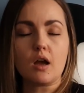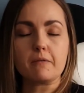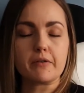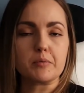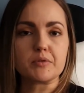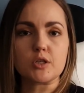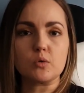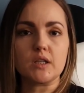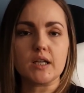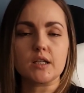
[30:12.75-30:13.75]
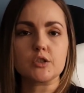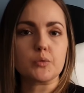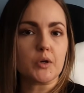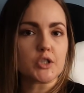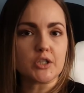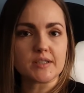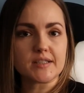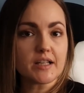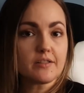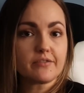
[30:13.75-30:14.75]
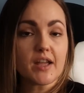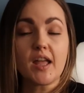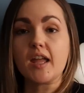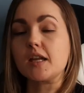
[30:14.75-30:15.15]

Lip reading: of films that you would like to watch yourself.